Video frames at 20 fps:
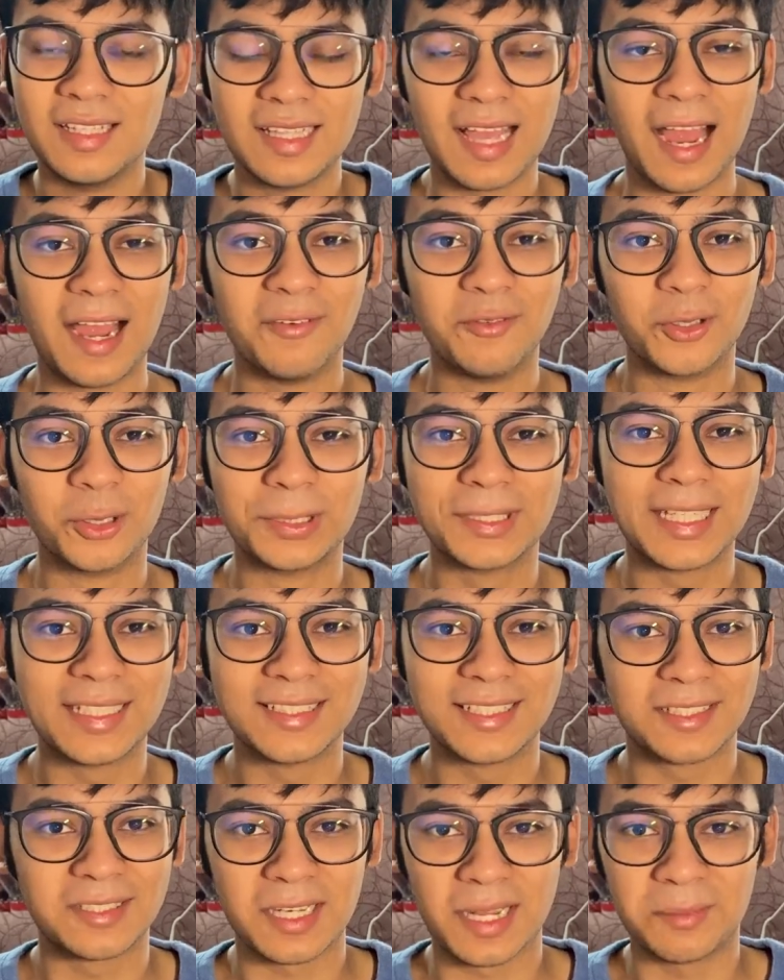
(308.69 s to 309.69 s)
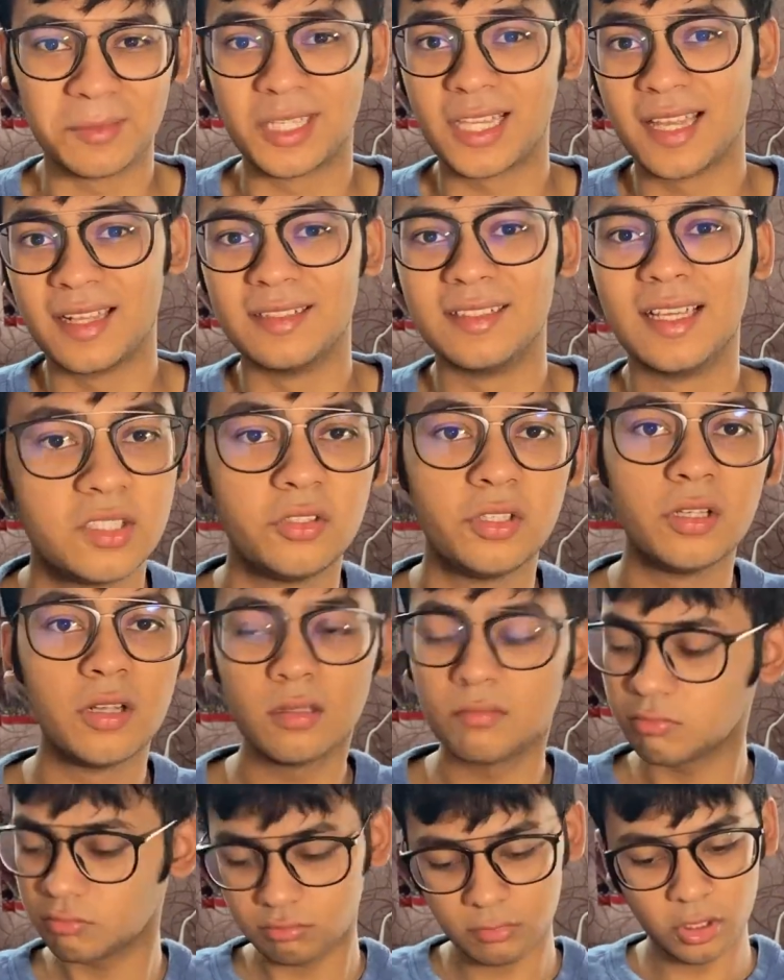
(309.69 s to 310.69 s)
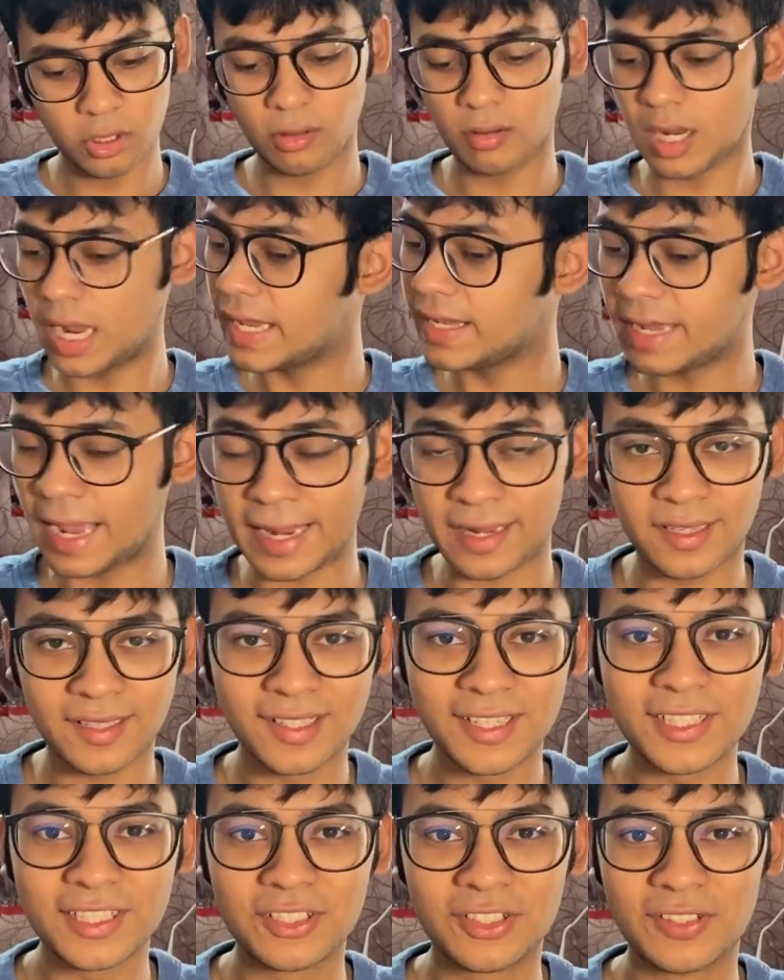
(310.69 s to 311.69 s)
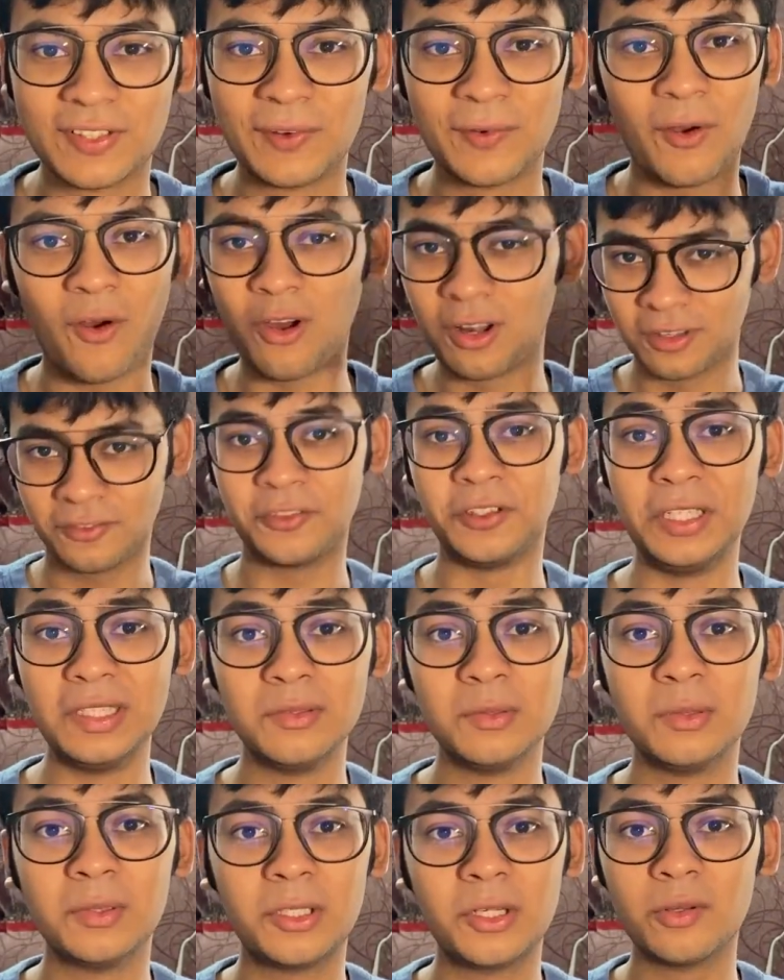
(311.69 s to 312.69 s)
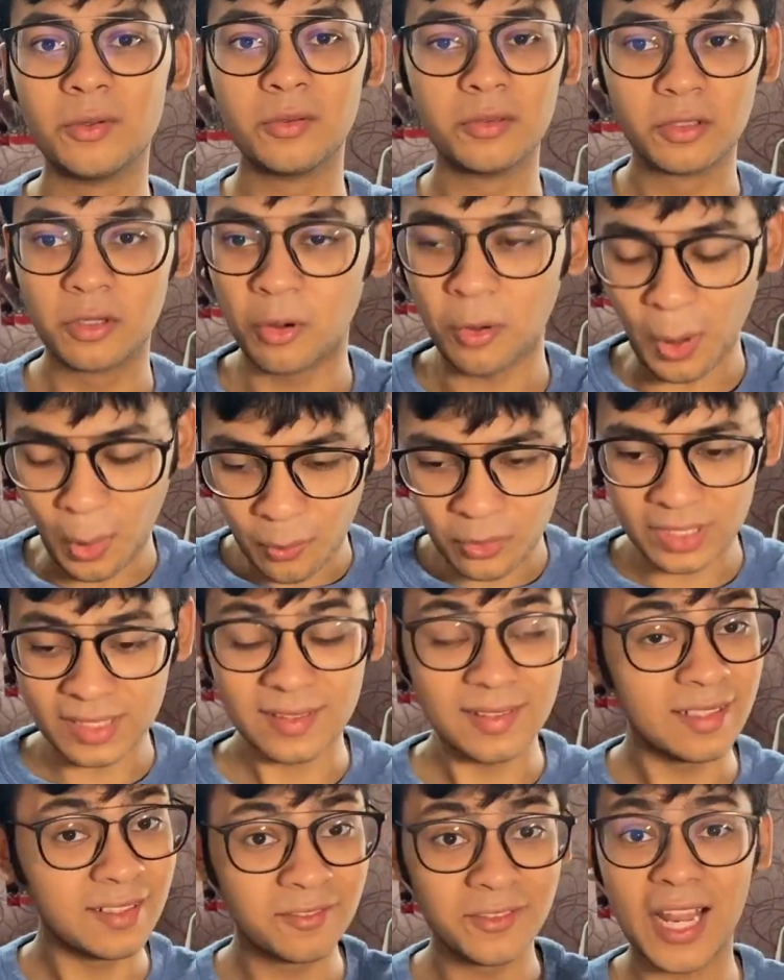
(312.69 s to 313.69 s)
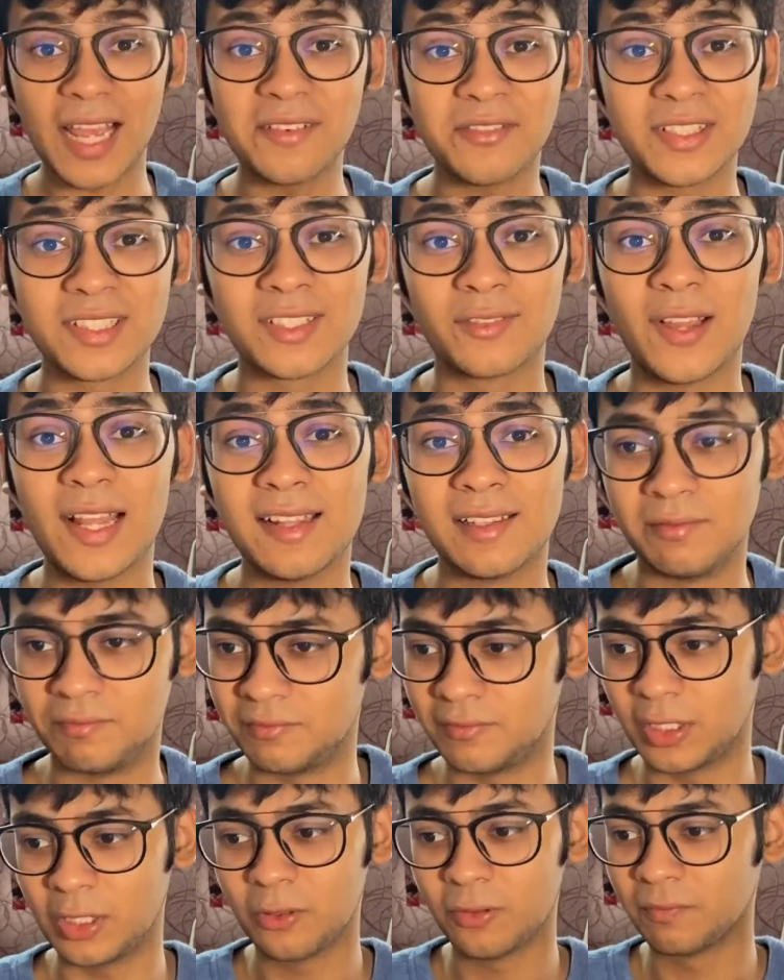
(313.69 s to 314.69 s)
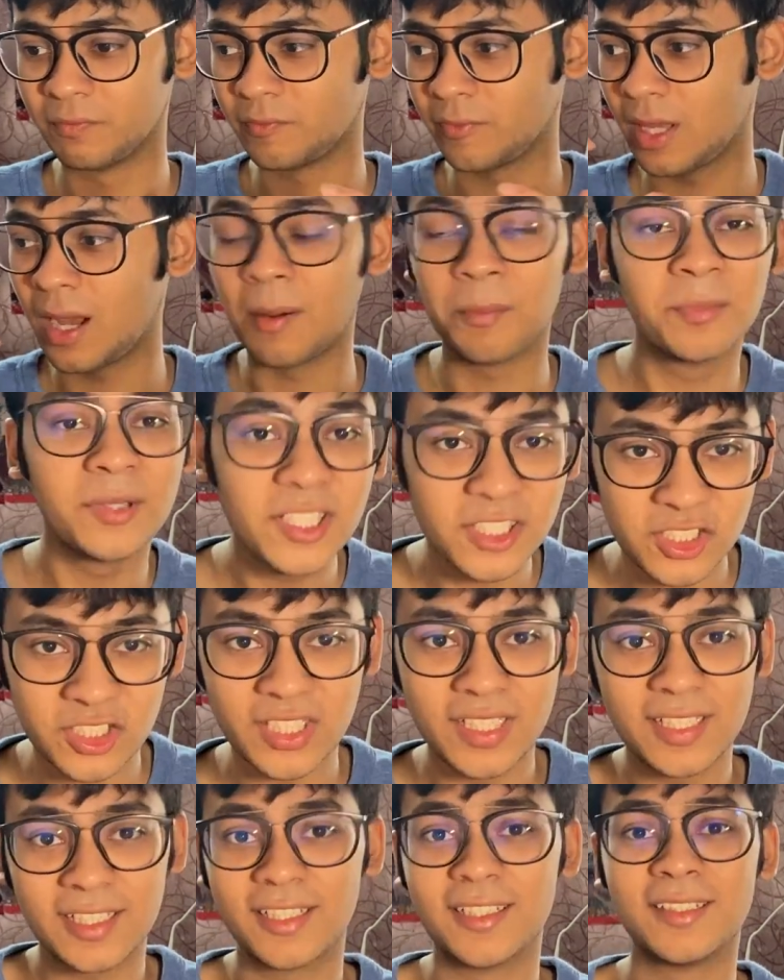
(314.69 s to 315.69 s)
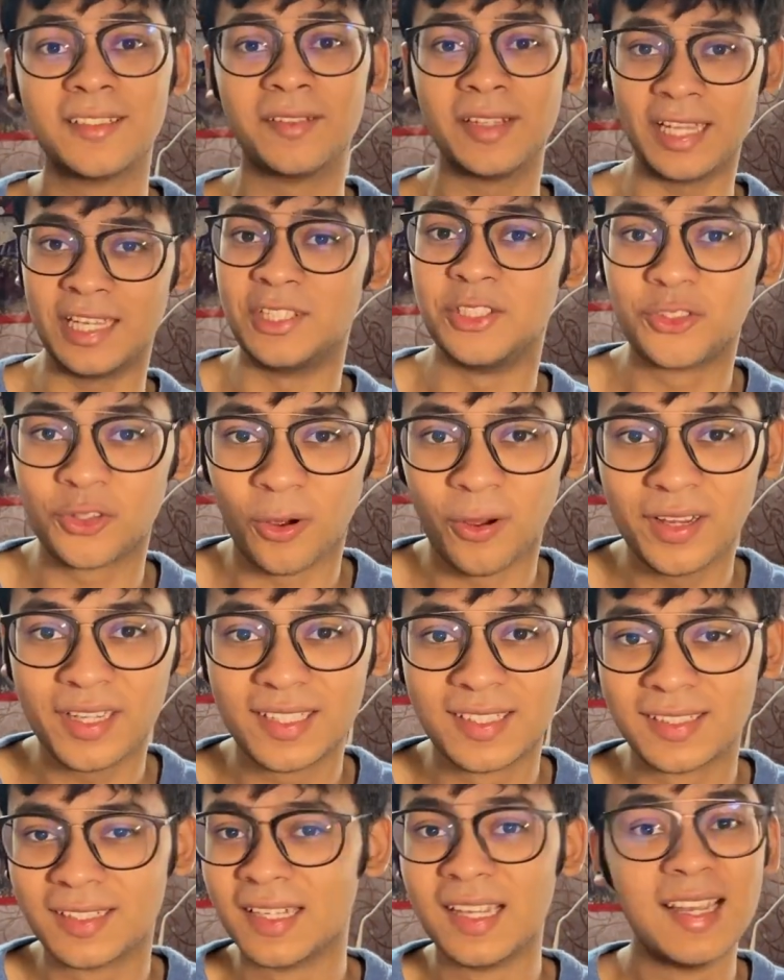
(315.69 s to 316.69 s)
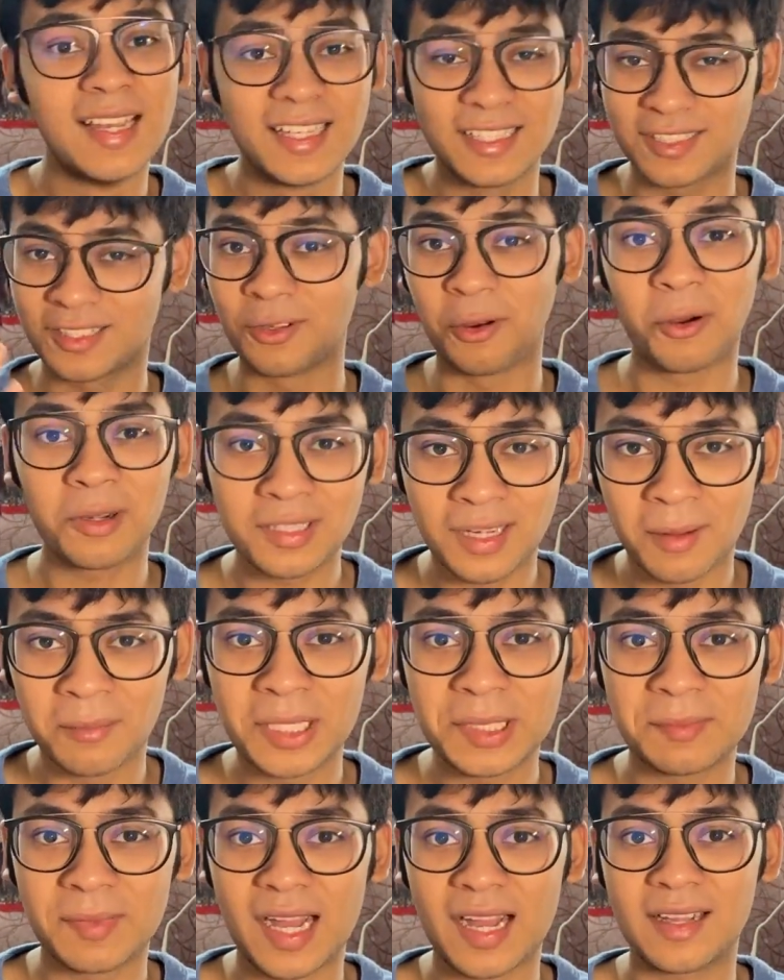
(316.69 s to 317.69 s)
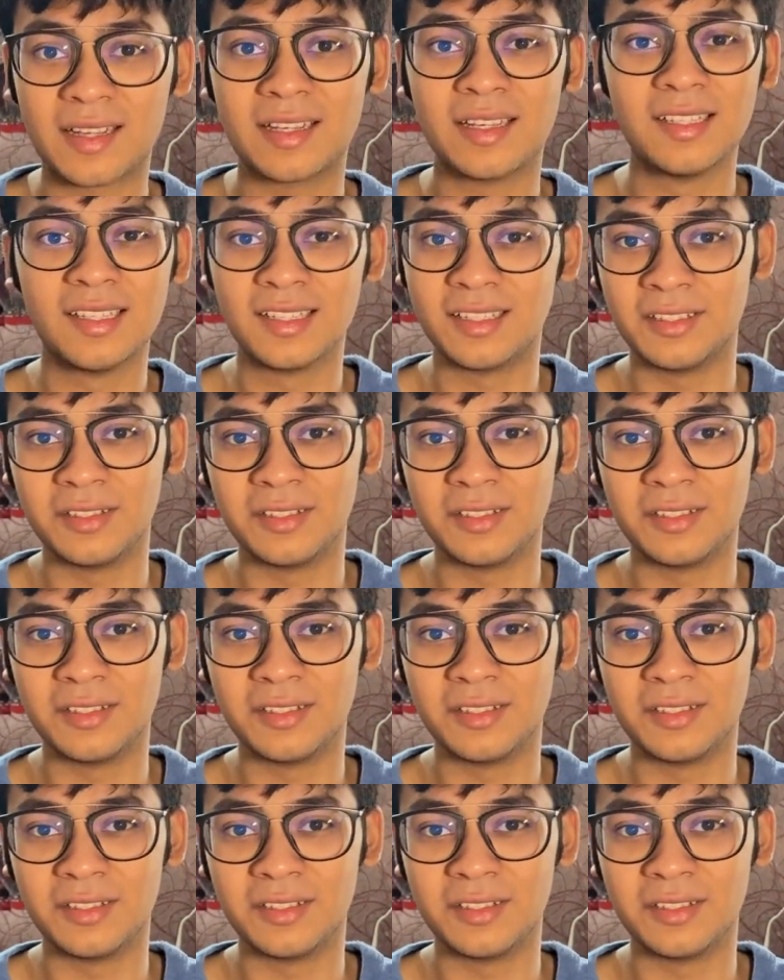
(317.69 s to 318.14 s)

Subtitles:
I won't get this time again. So you know, I encourage all of you to go out and live life as well. You know, appreciate it, enjoy it. It's not coming back.